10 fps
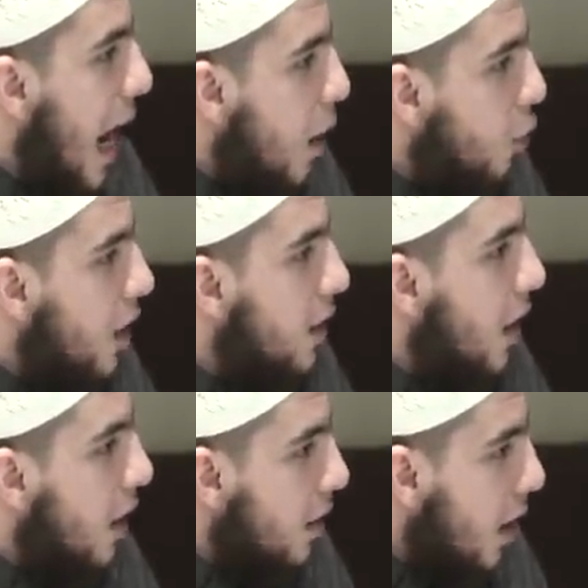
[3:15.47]
how
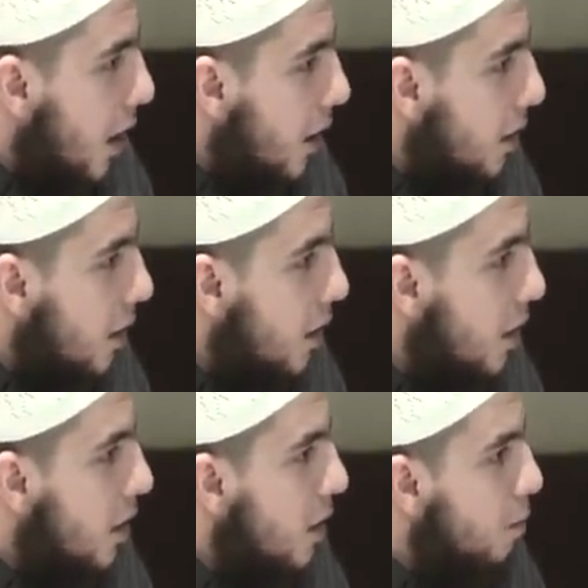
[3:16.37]
can Allah
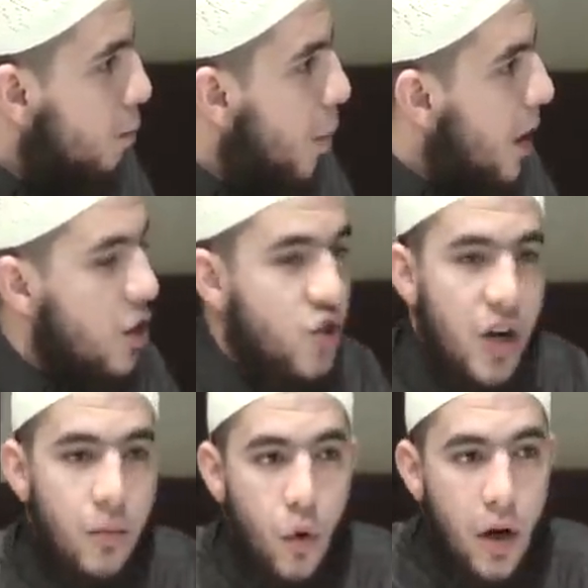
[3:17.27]
punish
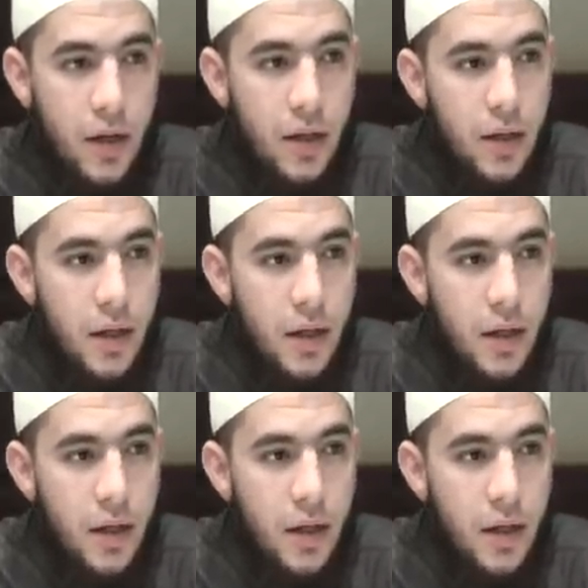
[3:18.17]
someone